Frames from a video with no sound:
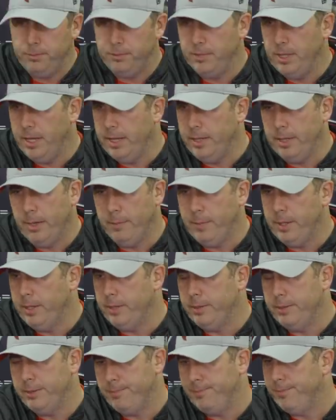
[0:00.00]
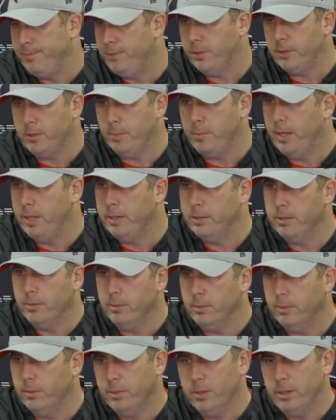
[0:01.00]
Zay, I mean, it, just depends, and
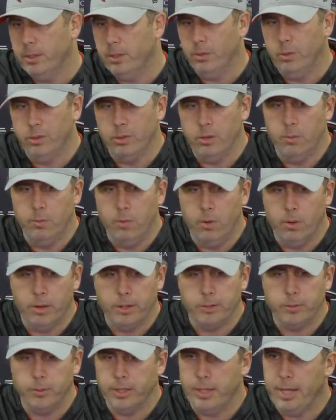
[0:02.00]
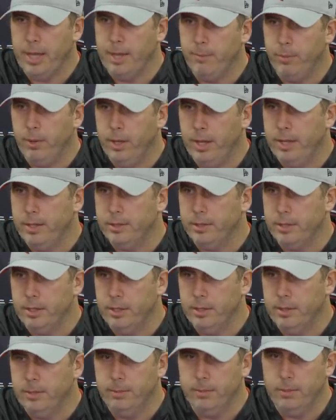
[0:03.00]
we'll, you know, we'll know more as we game plan and see
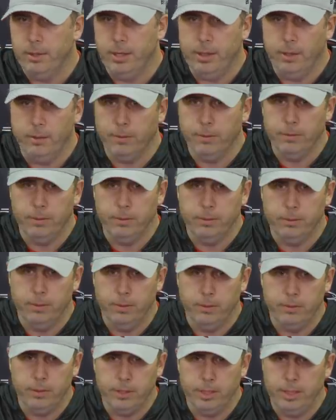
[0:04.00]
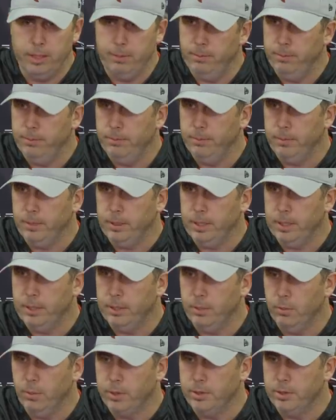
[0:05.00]
the, the health of the, of the team getting
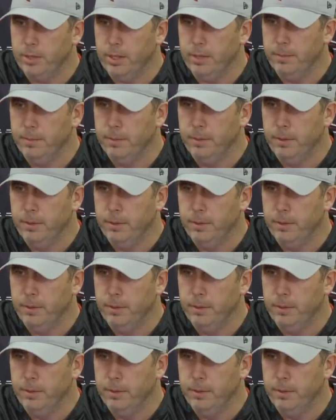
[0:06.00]
into Wednesday.